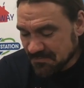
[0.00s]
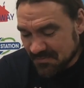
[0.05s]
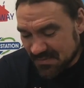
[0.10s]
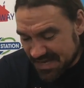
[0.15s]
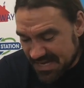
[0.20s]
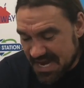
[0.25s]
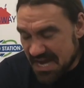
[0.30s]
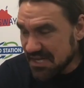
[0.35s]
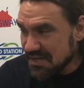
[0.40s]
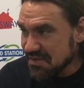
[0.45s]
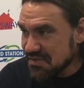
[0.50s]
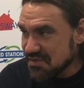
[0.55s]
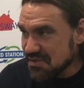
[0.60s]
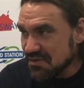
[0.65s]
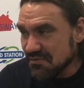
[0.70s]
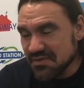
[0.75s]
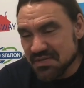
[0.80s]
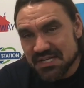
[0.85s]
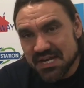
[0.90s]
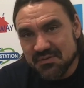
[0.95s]
yeah, each and
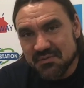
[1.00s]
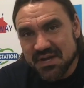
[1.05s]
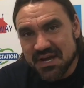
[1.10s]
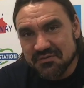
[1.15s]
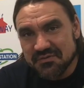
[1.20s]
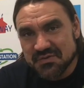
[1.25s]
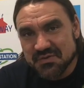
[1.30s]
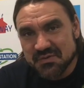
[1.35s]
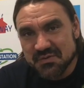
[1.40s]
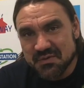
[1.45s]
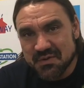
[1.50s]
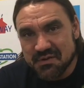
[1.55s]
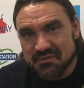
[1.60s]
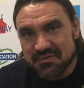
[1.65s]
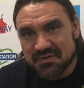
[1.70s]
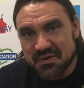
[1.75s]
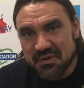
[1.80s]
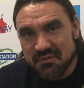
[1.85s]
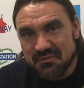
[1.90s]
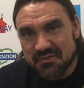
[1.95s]
every day we have to
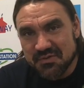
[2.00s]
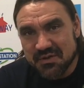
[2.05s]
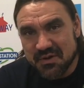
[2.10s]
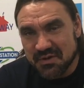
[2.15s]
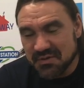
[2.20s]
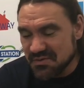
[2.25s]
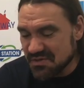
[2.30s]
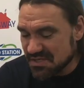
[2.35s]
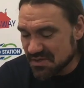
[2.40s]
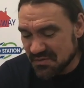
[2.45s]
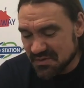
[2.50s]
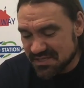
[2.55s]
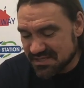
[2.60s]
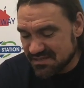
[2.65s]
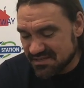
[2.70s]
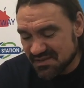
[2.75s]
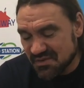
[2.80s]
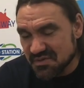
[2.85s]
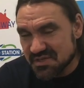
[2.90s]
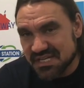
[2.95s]
go further on, so
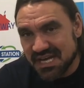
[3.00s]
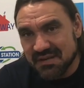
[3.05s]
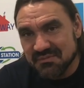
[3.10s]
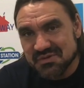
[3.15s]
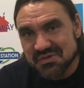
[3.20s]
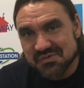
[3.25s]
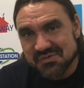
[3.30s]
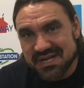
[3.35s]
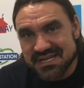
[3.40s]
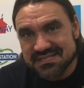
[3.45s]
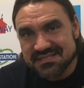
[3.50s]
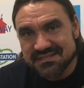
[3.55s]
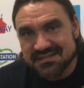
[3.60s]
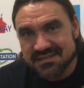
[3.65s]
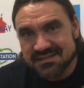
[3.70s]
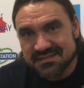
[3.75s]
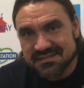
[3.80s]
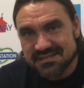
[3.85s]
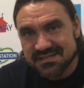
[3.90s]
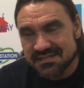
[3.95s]
it's no time to rest
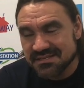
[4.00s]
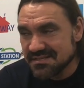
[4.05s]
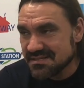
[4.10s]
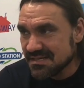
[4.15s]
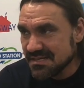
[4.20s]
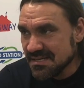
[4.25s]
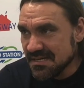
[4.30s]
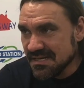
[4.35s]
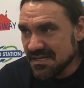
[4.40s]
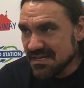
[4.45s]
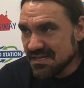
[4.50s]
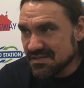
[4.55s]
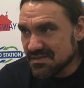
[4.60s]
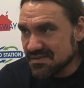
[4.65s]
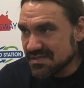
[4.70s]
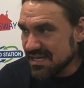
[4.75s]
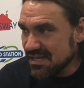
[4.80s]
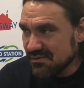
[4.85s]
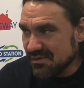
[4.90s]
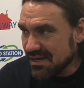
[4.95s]
and to
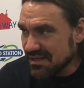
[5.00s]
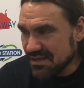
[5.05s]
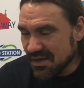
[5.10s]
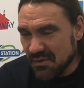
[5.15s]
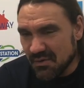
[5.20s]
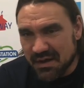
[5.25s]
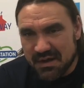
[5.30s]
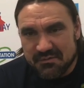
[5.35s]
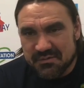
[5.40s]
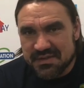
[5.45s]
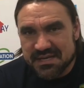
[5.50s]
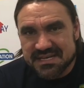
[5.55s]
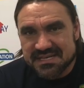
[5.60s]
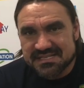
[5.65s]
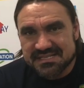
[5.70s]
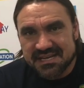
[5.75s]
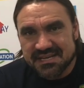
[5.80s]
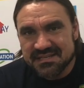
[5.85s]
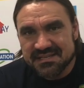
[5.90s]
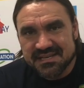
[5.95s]
say right now everything
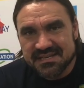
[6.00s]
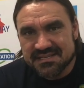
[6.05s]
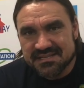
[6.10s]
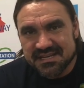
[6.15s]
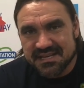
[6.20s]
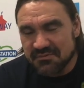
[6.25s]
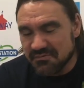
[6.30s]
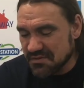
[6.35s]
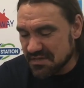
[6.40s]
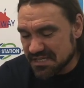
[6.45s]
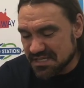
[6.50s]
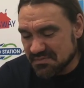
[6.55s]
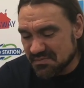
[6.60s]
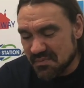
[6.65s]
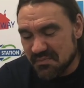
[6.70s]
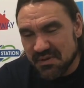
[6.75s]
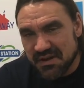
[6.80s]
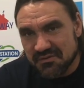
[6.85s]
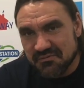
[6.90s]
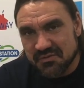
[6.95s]
is done and everything is
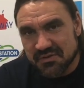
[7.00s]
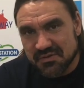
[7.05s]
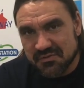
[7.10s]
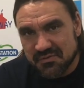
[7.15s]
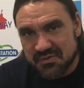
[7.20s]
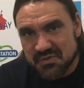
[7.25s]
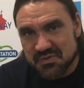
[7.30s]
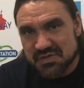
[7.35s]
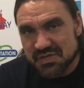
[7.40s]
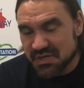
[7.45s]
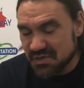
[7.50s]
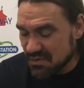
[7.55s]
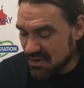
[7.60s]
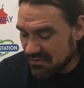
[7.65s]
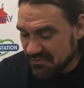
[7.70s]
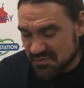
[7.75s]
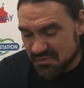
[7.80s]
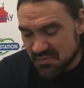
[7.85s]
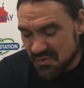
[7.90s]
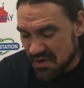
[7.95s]
prepared for the future. You
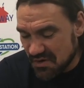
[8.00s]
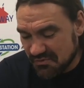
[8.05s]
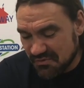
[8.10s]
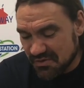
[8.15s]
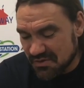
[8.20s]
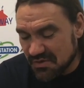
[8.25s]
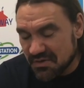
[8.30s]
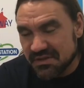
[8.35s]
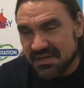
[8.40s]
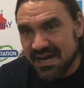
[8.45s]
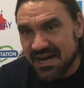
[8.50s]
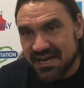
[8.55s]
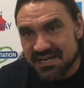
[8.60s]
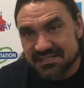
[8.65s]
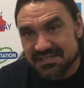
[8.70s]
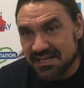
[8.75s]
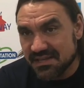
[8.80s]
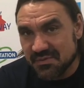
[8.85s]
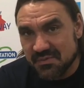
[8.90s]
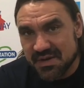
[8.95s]
have to work further on
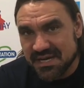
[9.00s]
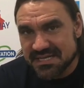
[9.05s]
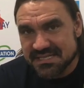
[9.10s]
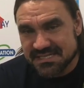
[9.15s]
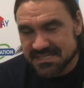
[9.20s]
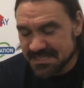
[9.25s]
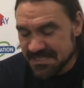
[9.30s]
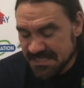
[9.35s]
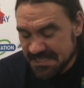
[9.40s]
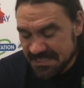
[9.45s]
hard, otherwise